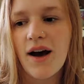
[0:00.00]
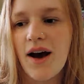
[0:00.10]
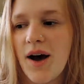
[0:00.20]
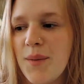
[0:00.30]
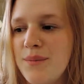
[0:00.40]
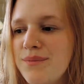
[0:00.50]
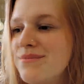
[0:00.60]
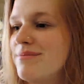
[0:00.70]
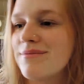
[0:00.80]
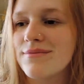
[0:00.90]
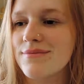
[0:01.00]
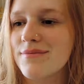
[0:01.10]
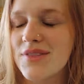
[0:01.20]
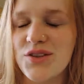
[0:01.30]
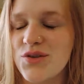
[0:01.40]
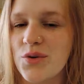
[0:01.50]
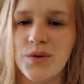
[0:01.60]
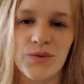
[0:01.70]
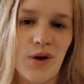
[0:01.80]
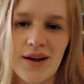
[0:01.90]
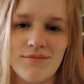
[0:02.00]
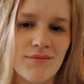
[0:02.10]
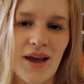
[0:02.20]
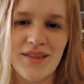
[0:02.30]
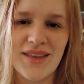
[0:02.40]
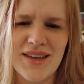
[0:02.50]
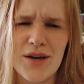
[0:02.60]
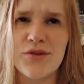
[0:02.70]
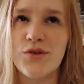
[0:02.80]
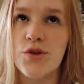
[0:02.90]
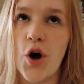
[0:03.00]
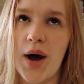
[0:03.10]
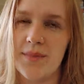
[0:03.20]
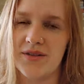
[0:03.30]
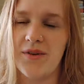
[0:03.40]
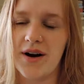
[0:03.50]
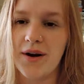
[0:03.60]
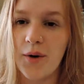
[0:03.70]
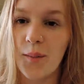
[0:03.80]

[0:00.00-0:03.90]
the story was great and it was so atmospheric.